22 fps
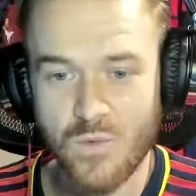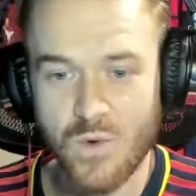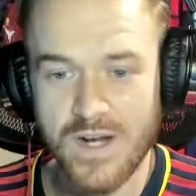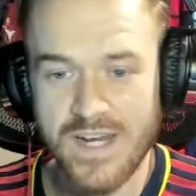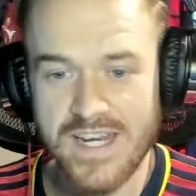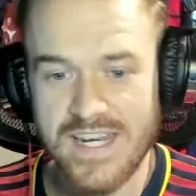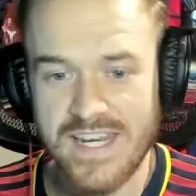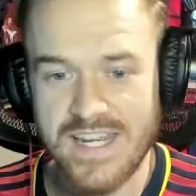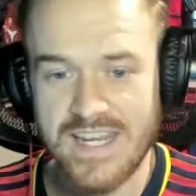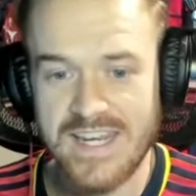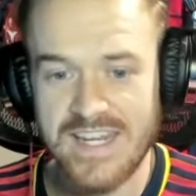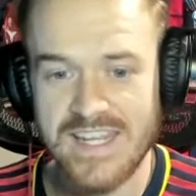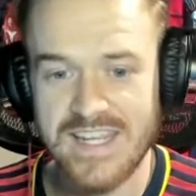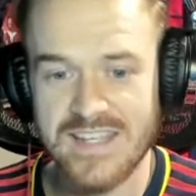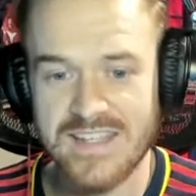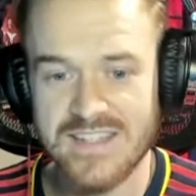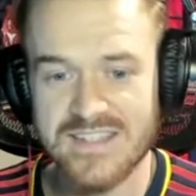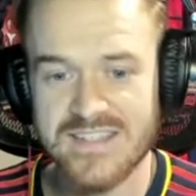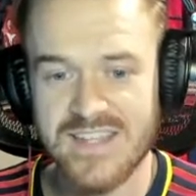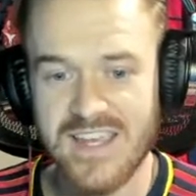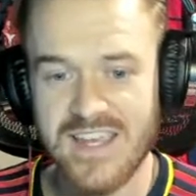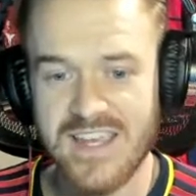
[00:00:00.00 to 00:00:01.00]
what it
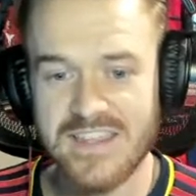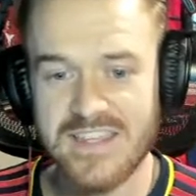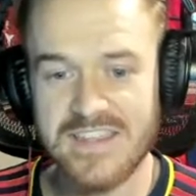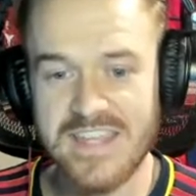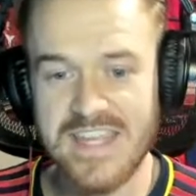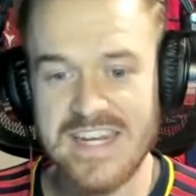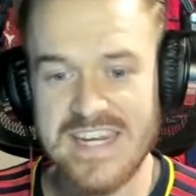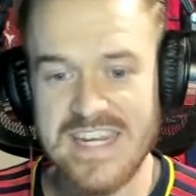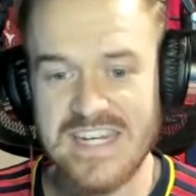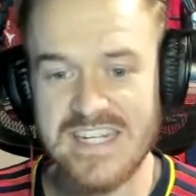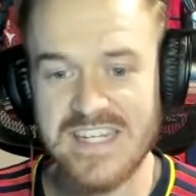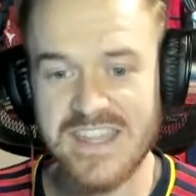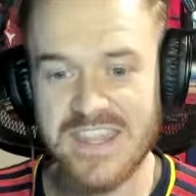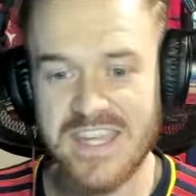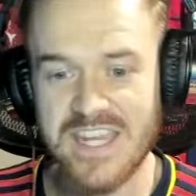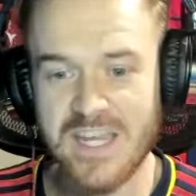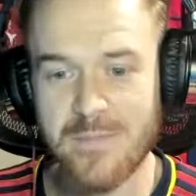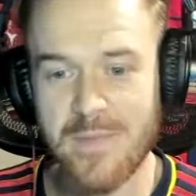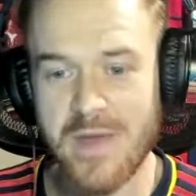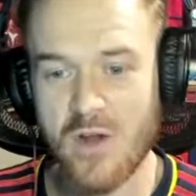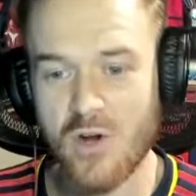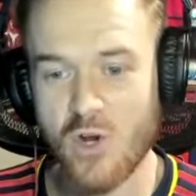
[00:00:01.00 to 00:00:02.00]
is that they need to
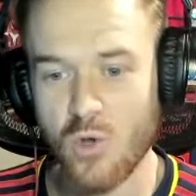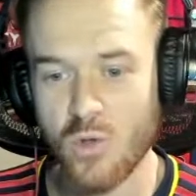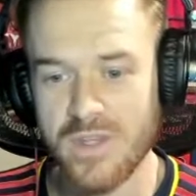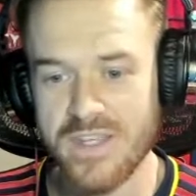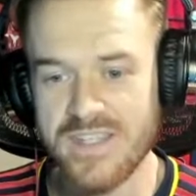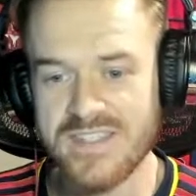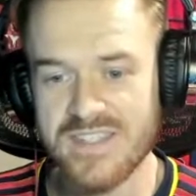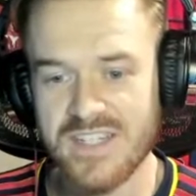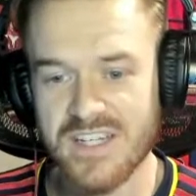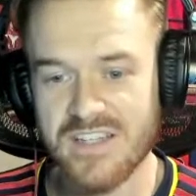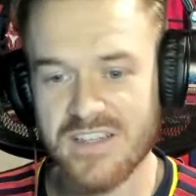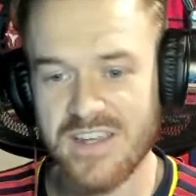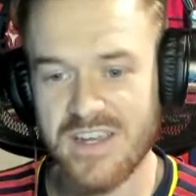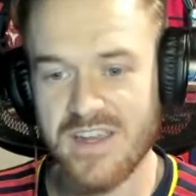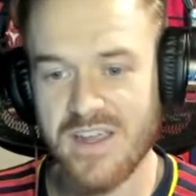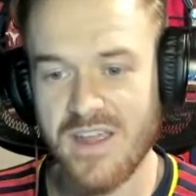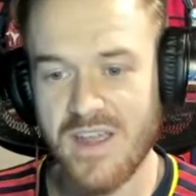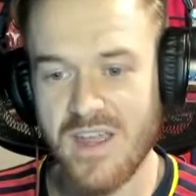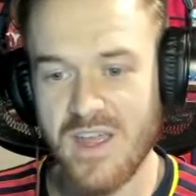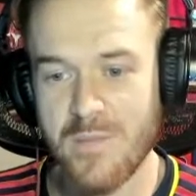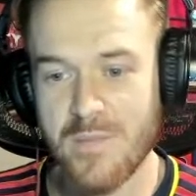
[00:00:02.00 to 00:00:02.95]
think about holistically.